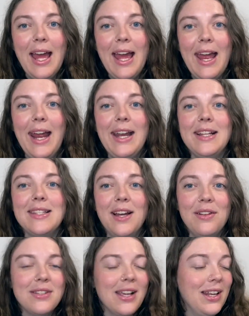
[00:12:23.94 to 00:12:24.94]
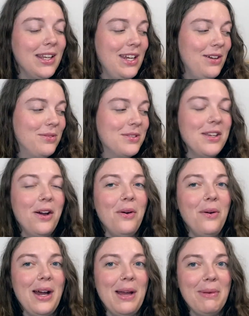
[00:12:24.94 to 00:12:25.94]
and it sounds kind of cute,
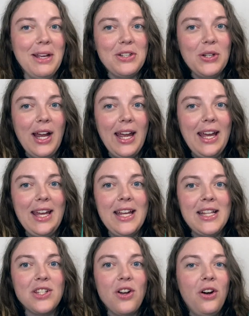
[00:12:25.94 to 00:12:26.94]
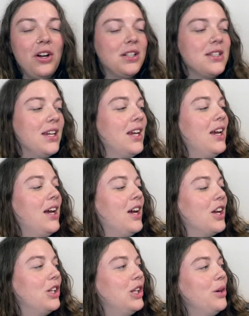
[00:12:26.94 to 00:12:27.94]
so I might try it. It's called
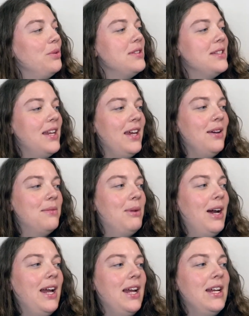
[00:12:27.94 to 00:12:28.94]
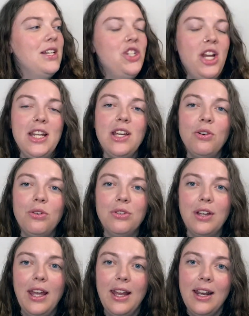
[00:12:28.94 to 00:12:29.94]
Close Knit by Jenny
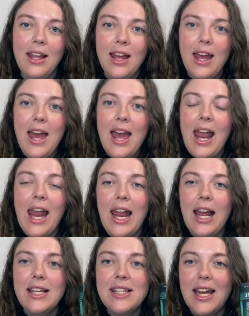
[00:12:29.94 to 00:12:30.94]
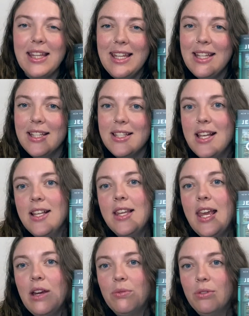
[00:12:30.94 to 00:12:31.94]
Colgan, and I think this is
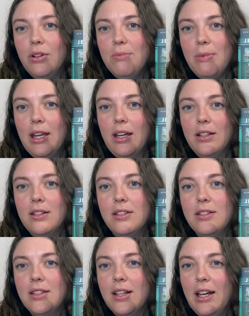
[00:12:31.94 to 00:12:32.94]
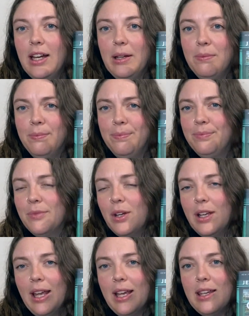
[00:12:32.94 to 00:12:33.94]
a romance, or
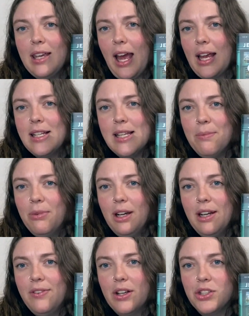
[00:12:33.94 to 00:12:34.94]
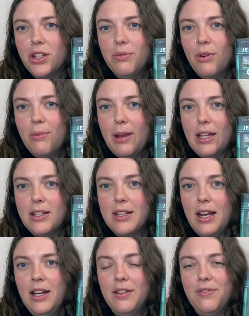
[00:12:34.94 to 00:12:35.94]
like, yeah, contemporary fiction romance
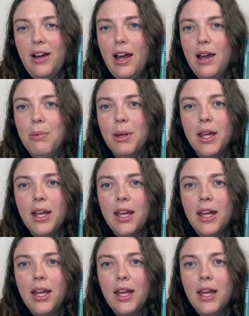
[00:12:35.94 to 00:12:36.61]
kind of vibe,